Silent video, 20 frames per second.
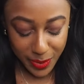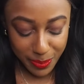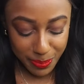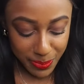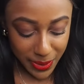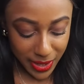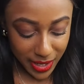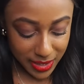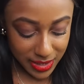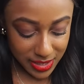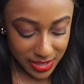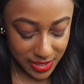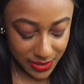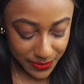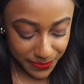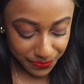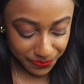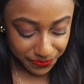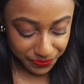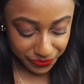But
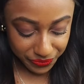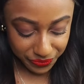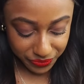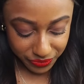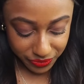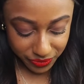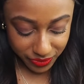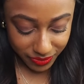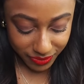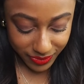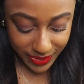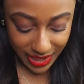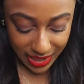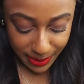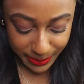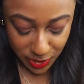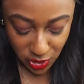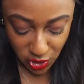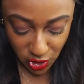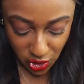
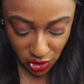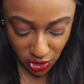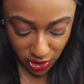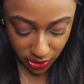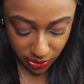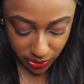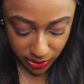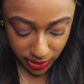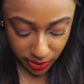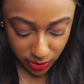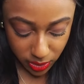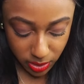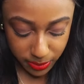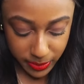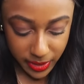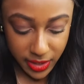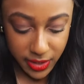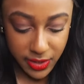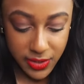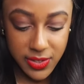let me just show you the
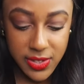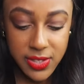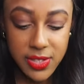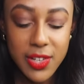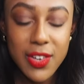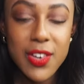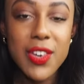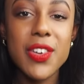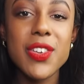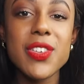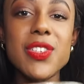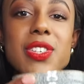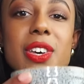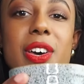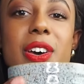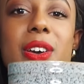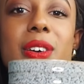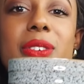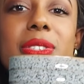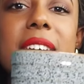mugs.
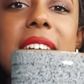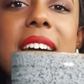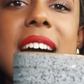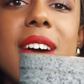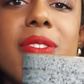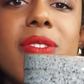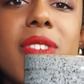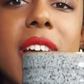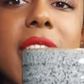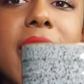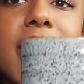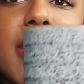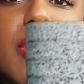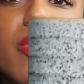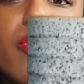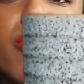So they have like this